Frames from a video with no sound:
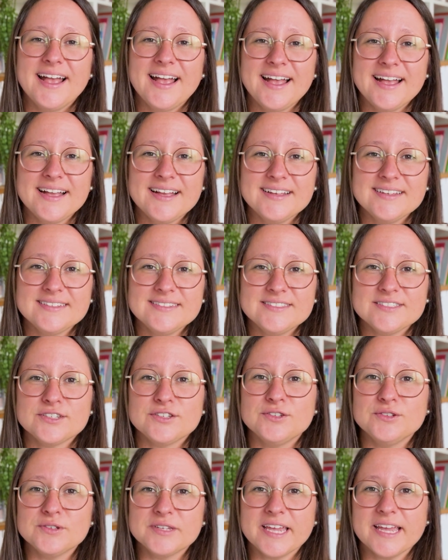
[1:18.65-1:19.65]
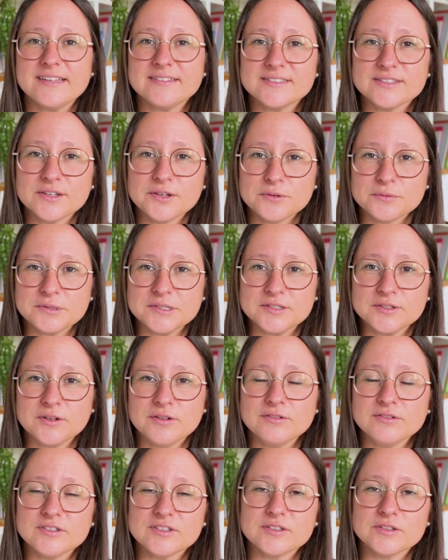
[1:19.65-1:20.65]
and you get a
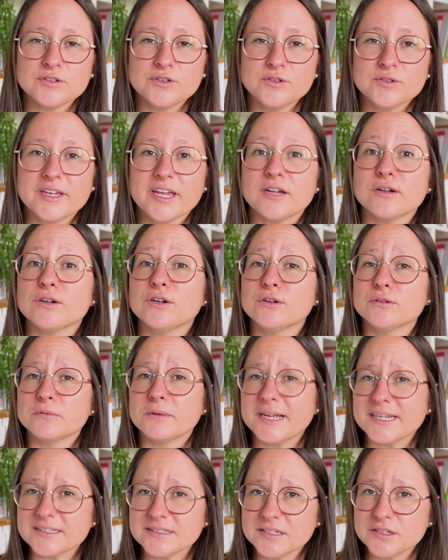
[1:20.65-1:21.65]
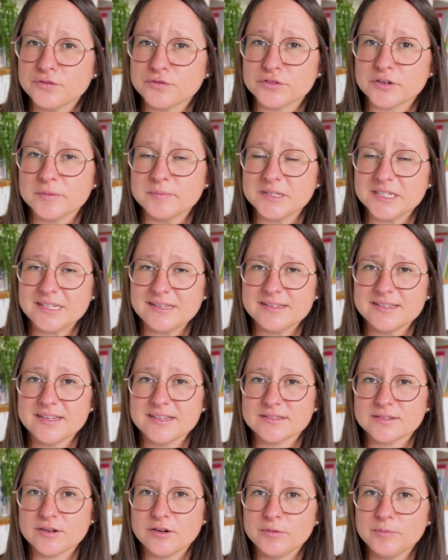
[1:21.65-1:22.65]
result, you get corrected from
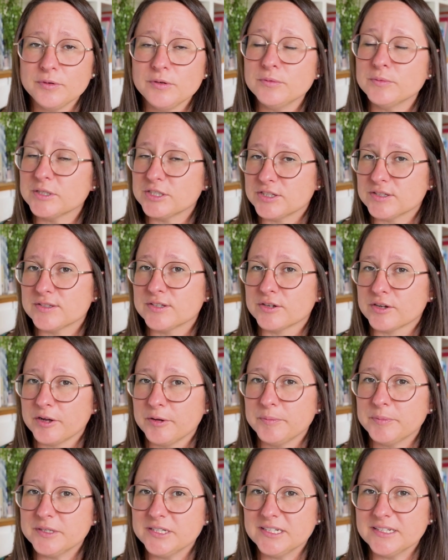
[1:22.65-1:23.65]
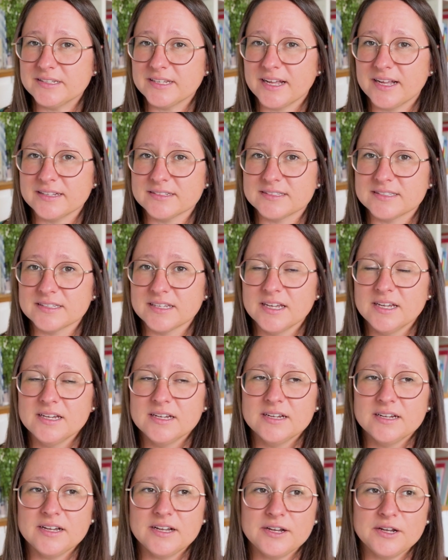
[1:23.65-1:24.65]
ETS Global, which is the company that
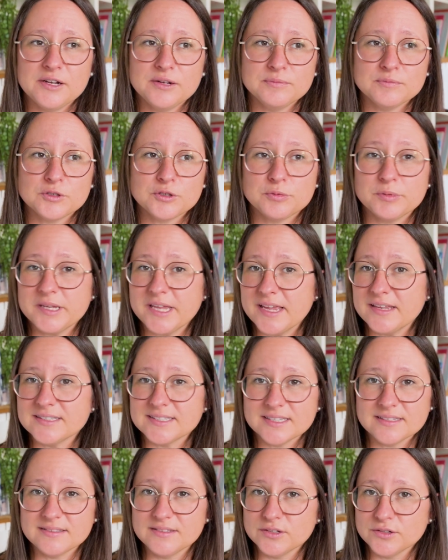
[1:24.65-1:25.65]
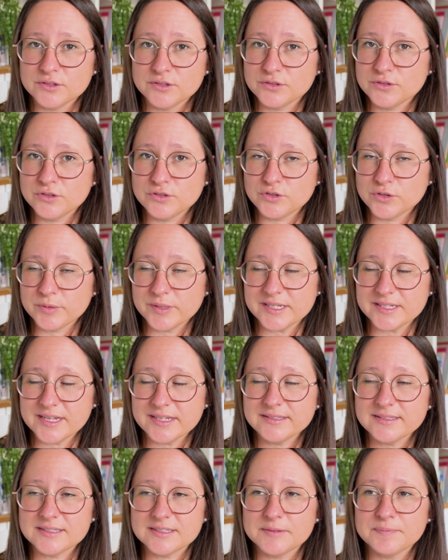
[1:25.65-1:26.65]
created the TOEIC
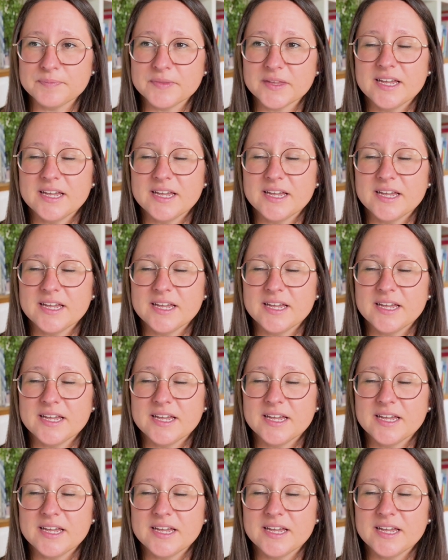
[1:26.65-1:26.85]
test,